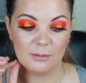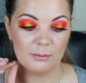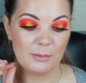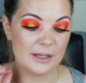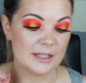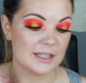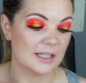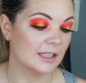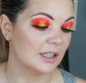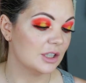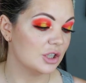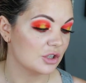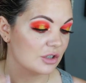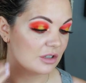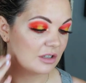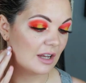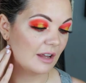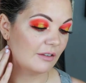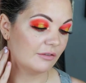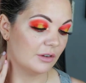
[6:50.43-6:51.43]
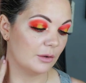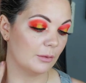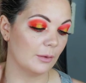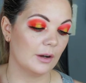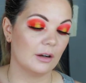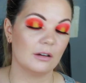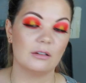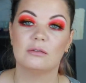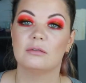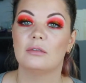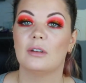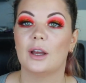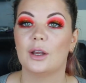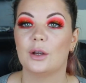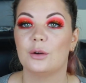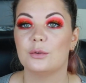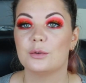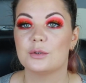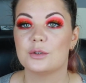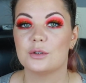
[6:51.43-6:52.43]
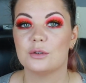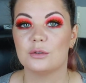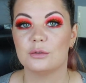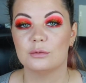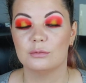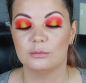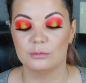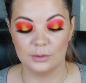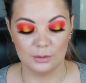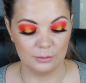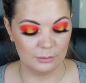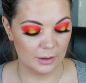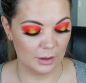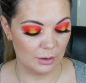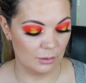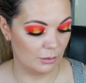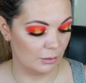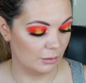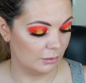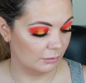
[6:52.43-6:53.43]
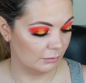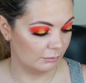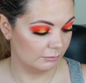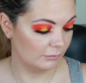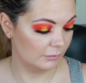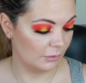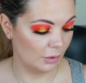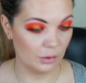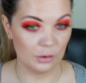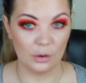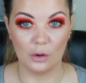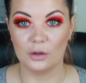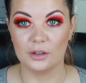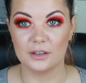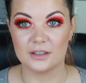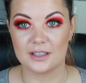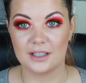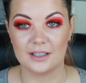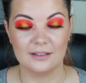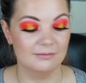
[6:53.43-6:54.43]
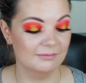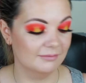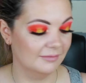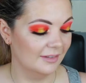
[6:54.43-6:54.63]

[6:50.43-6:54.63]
Basically just everywhere I go to when we go on holiday.